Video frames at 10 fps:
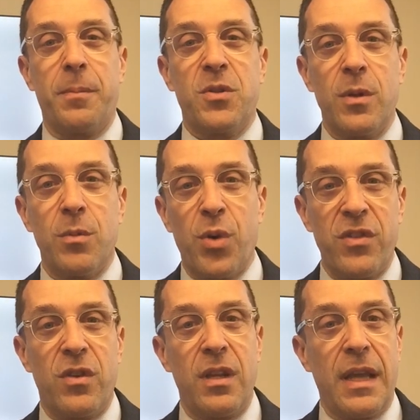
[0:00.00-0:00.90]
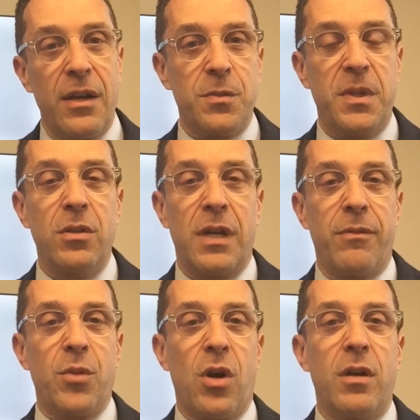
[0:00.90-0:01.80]
between the President and House Speaker
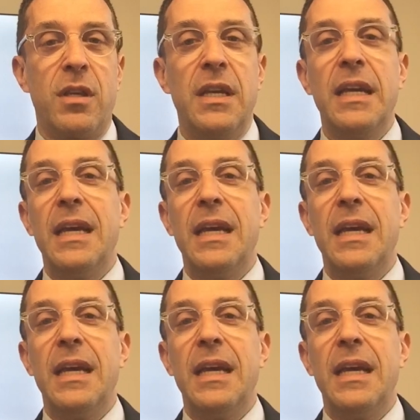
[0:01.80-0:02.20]
Kevin McCarthy,